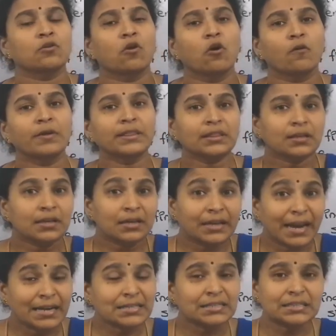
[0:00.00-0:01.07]
Go with
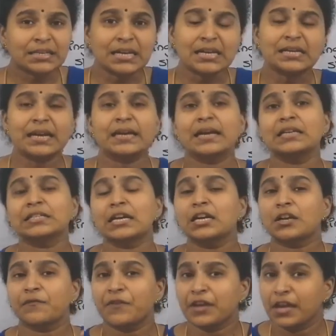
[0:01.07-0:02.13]
density gradient
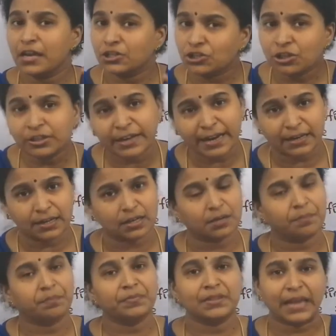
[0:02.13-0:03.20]
centrifugation technique.
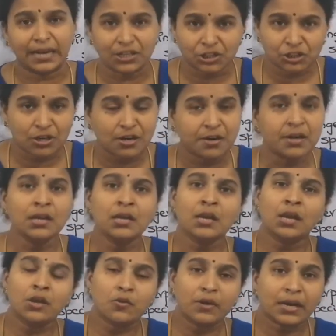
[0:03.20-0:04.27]
Then children,
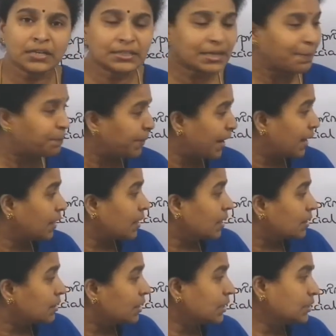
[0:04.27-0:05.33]
you can separate
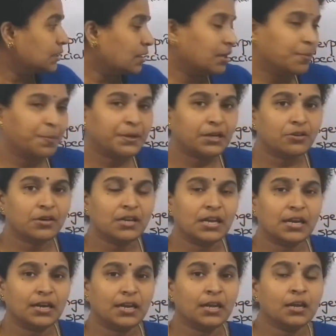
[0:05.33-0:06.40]
this repetitive
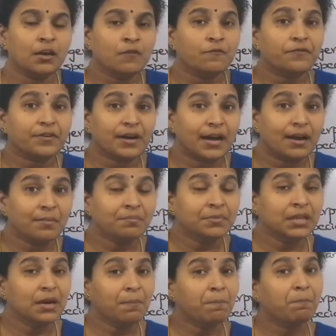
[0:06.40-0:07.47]
DNA from
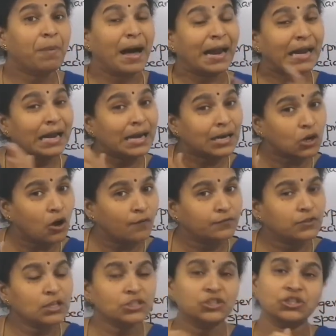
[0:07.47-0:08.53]
the bulk
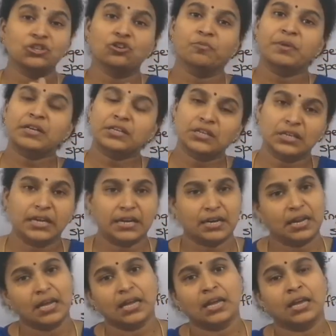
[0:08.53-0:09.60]
of the genomic
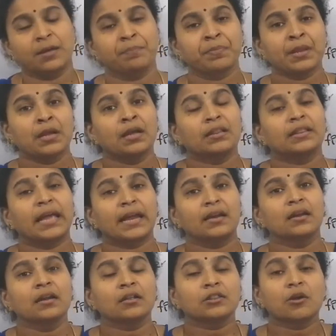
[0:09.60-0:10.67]
DNA.
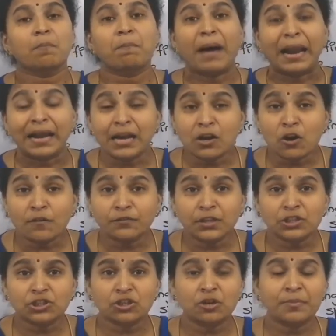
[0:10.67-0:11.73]
Then the bulk of the
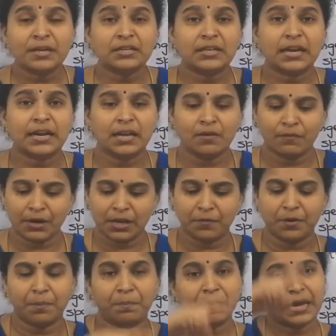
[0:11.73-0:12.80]
genomic DNA will
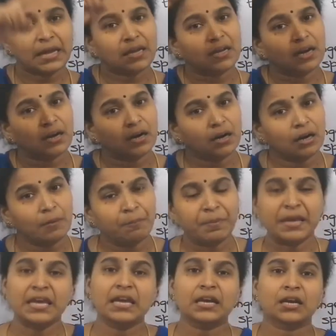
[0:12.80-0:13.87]
give a bigger
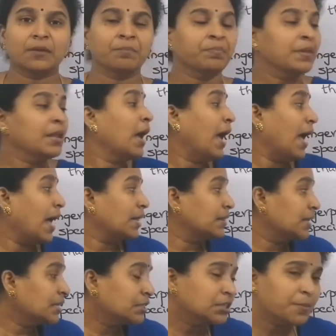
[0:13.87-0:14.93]
peak,
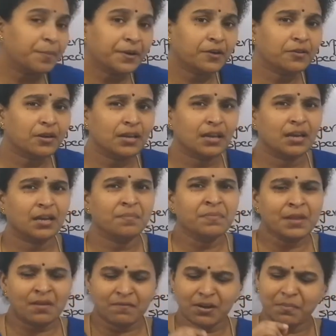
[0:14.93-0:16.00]
and this repetitive DNA
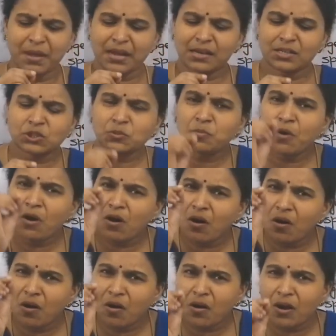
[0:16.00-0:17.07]
will make a
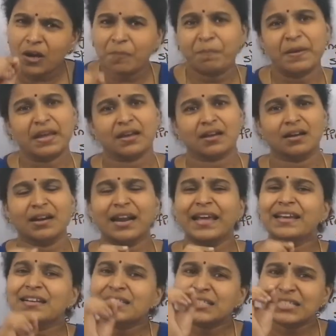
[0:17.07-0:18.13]
small peak
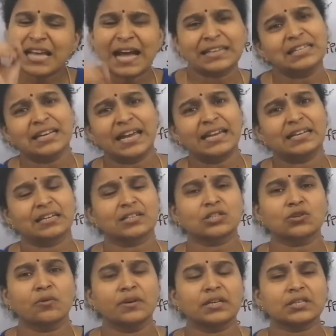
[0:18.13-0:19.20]
like a satellite.
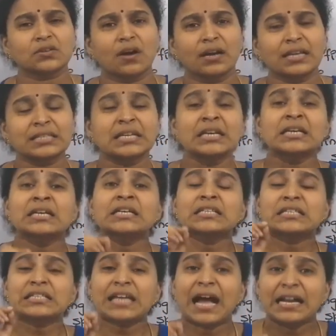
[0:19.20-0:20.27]
So it is called as
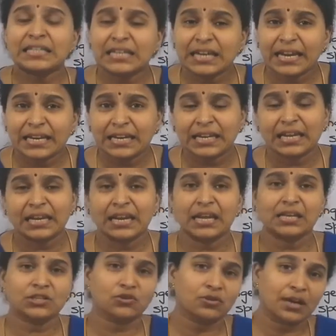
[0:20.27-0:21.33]
satellite
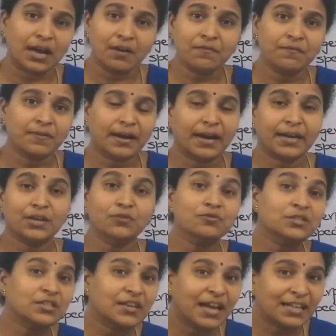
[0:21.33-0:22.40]
DNA. So now I
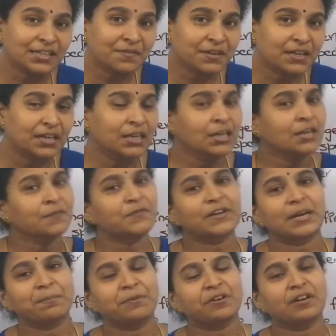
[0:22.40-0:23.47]
used another word for
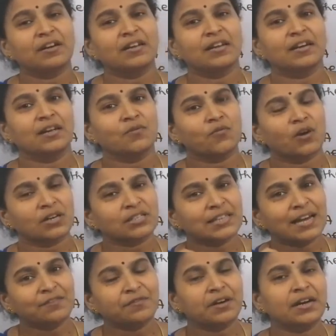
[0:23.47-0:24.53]
repetitive DNA. What is
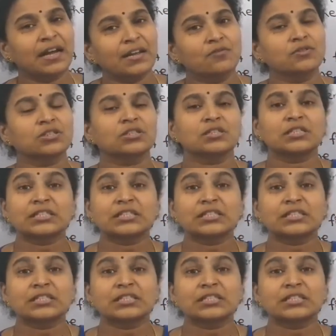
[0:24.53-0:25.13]
that word I used?